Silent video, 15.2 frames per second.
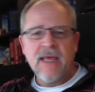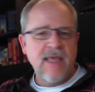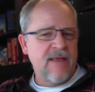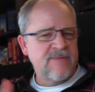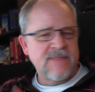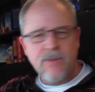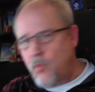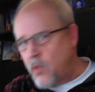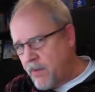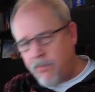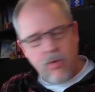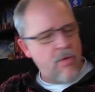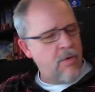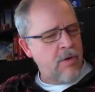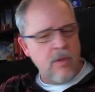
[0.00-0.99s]
gives them
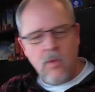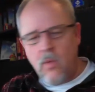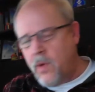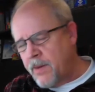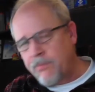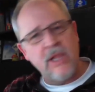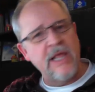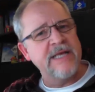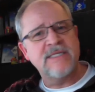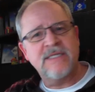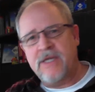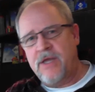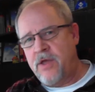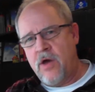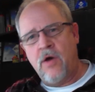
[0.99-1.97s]
one portal, one place
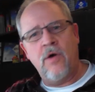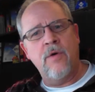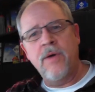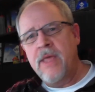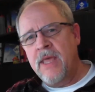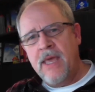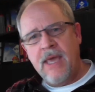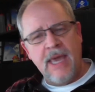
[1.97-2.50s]
to go.